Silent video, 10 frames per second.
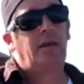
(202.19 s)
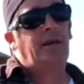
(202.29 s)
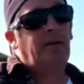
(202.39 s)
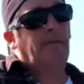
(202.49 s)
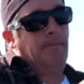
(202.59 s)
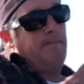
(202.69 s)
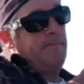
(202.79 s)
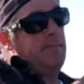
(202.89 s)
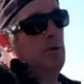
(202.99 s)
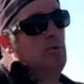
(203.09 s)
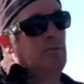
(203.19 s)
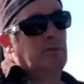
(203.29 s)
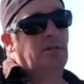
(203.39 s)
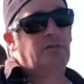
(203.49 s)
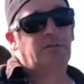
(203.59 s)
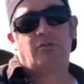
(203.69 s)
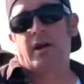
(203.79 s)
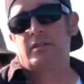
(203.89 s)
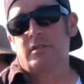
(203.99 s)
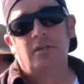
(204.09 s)
And, that was
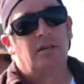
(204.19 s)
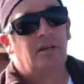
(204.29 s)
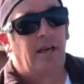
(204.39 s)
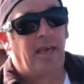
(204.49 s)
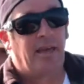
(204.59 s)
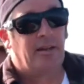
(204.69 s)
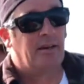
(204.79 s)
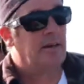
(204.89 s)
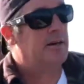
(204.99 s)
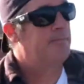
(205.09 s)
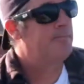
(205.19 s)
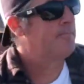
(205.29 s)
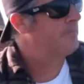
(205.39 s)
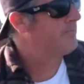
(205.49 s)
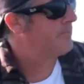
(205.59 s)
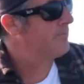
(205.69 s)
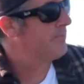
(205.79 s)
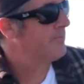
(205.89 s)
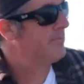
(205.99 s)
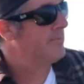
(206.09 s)
bass. And I
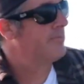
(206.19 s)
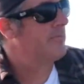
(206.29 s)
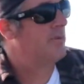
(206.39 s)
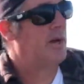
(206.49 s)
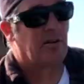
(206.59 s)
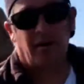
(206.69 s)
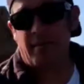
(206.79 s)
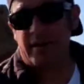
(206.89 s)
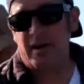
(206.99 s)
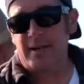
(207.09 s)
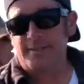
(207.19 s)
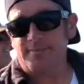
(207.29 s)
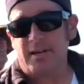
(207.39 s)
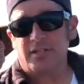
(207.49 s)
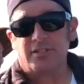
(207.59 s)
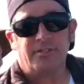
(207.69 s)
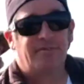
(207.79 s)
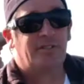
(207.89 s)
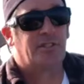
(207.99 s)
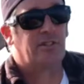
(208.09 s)
caught him at night, actually
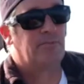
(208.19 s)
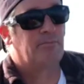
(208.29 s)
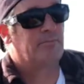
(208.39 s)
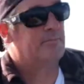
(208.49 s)
fishing